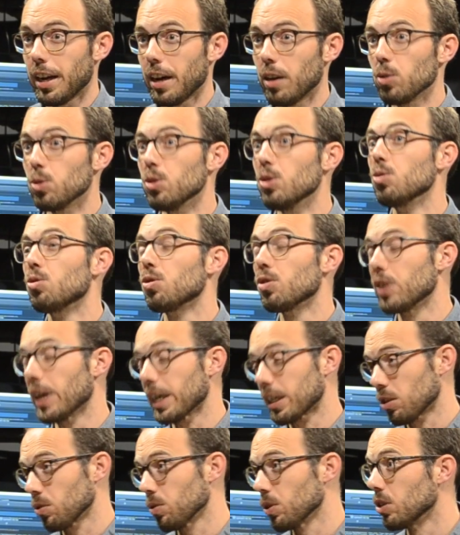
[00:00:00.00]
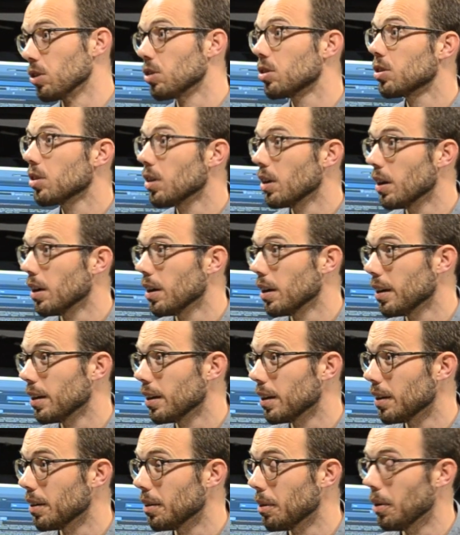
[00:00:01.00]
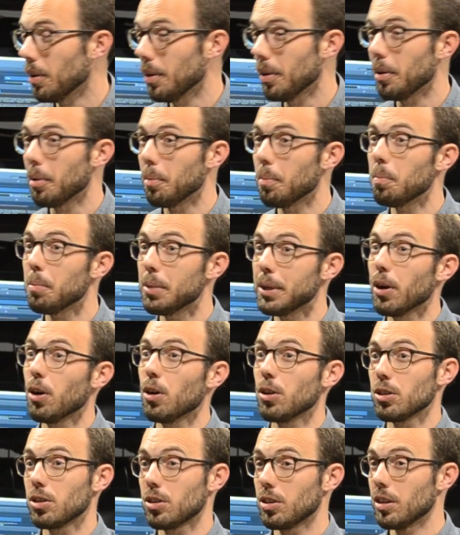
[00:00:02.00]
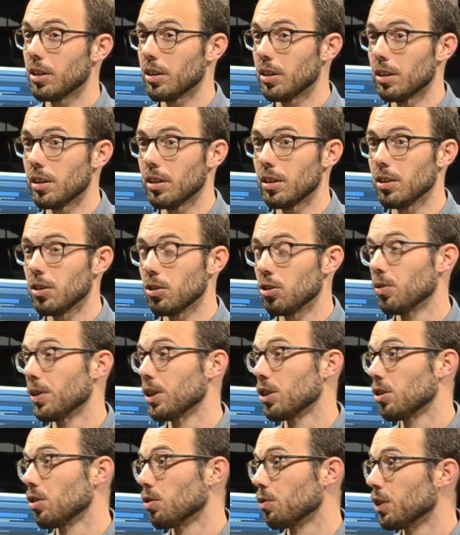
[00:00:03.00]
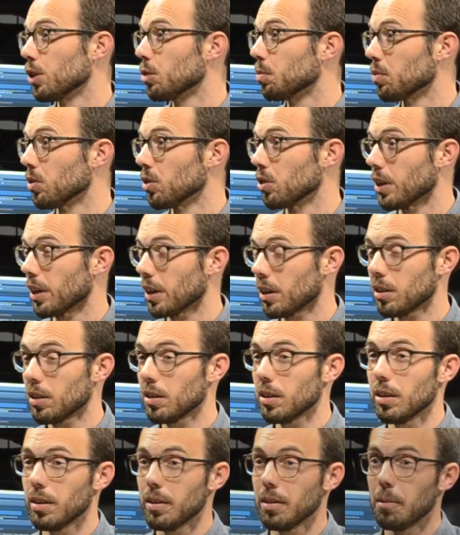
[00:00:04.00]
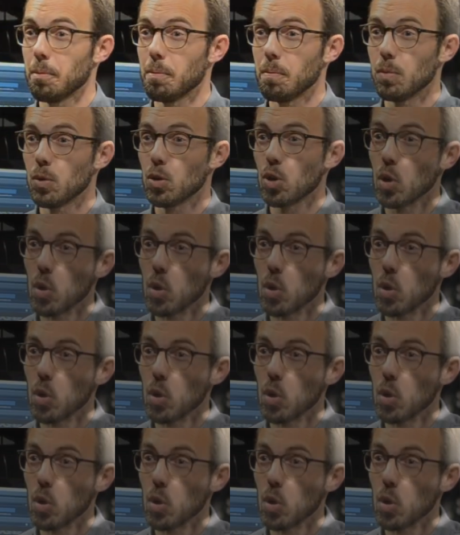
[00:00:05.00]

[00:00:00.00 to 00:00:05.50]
out new trajectories beyond the duration of this project. So